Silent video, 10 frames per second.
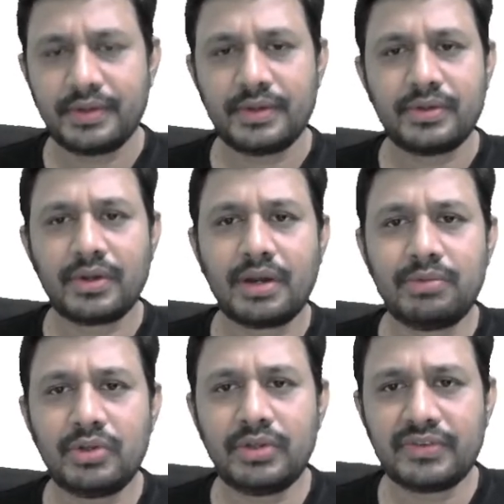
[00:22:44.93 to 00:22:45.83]
Now come
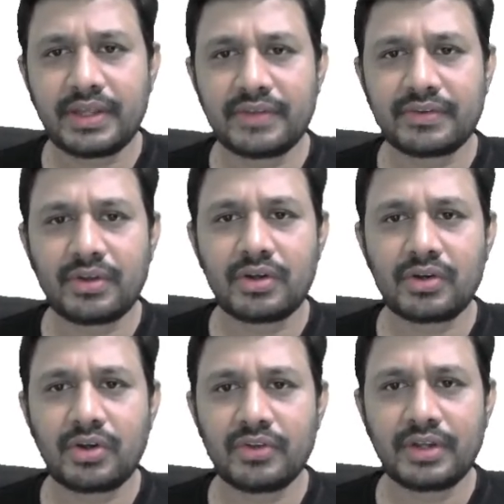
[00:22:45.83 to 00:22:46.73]
to this case,
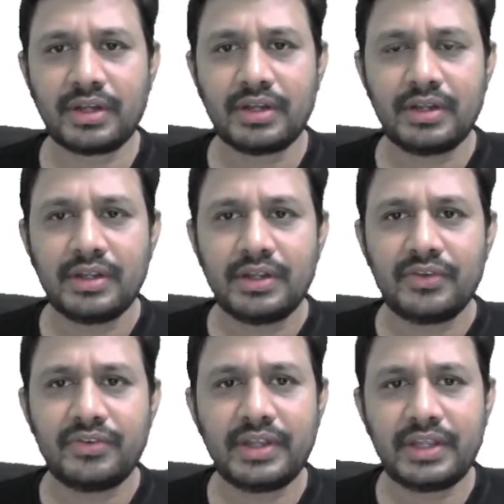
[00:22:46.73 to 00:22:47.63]
non-causal.
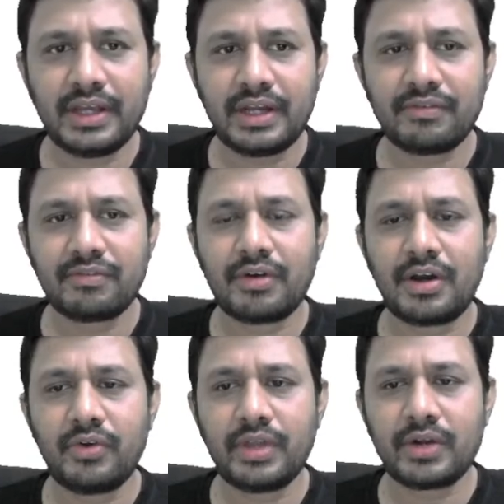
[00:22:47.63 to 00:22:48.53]
See here
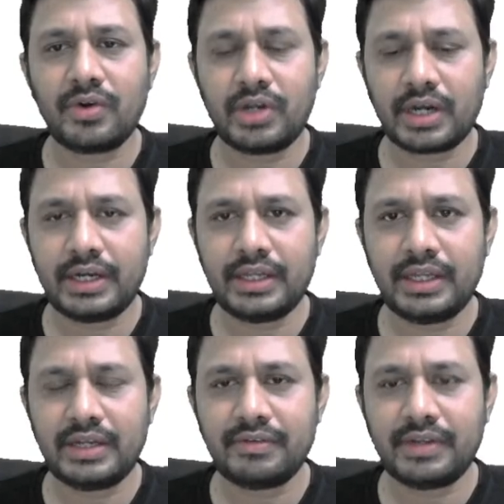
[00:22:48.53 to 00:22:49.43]
how you are going to write
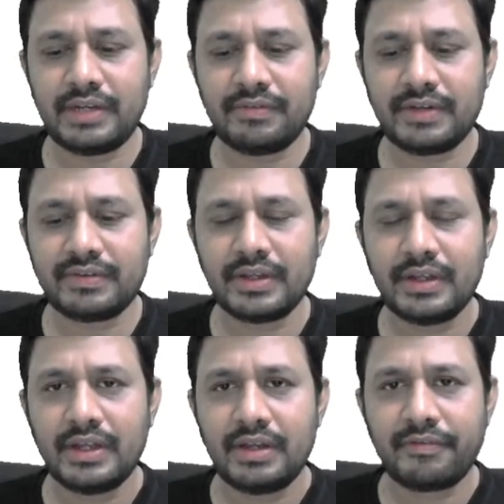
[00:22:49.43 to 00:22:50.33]
the inverse,
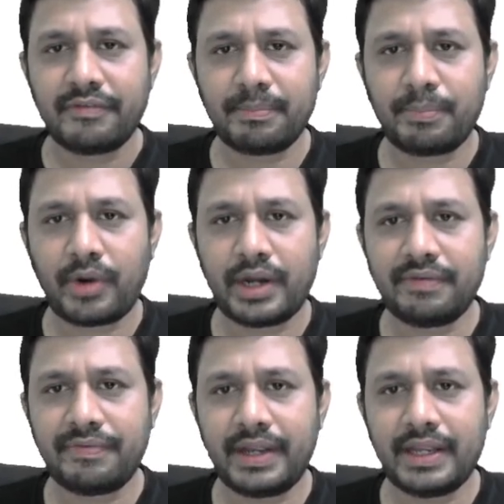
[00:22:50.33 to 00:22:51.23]
from
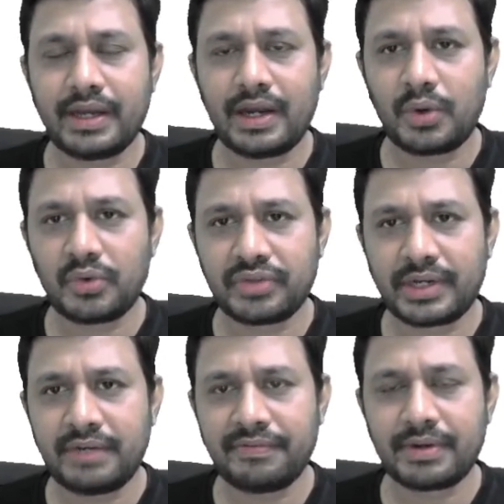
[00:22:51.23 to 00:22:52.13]
0.5 outside
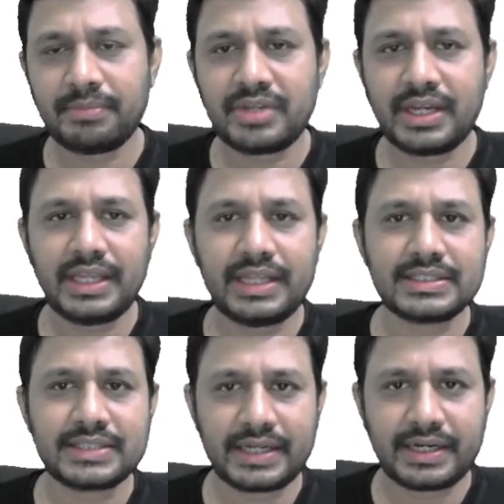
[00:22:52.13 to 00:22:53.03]
it, from 3
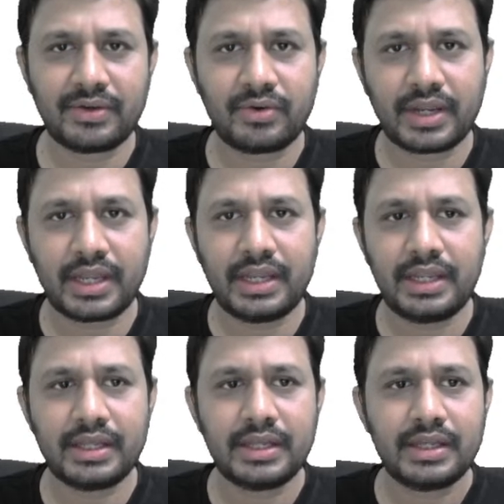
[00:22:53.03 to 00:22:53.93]
inside it. Okay.
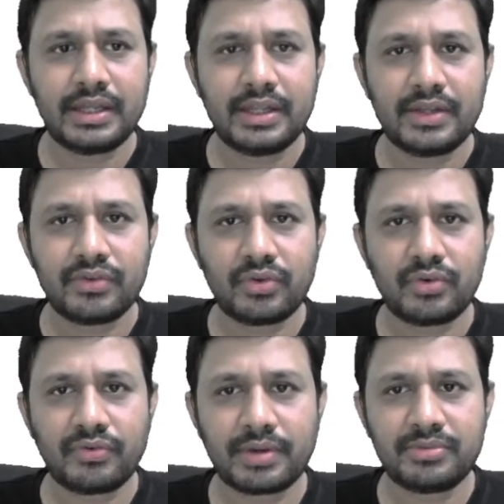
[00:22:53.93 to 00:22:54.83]
So
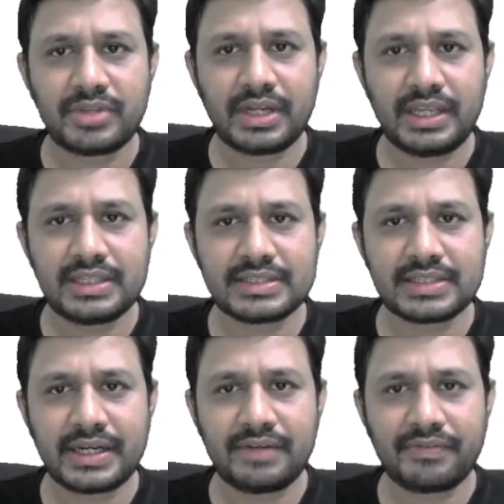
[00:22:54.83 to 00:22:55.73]
from 3
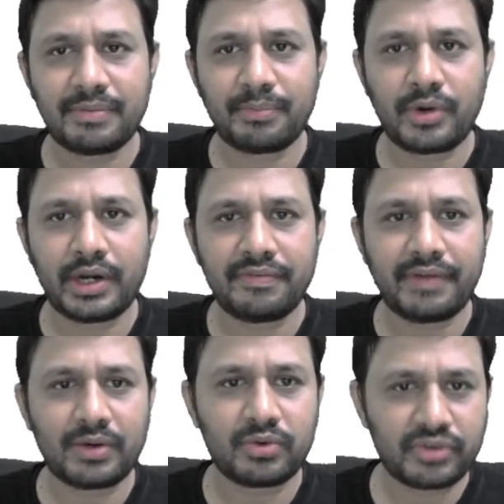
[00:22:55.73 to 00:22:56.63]
inside it, from 0.5
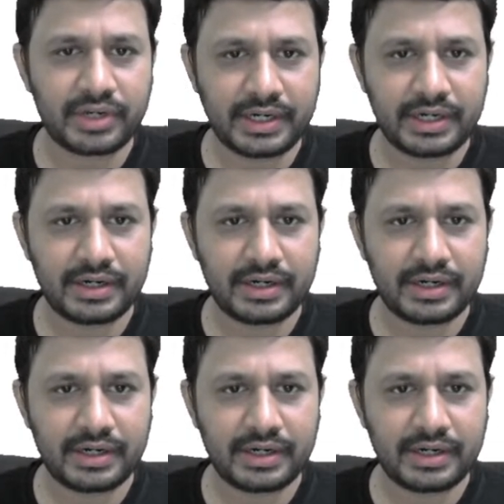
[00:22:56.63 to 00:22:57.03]
outside it.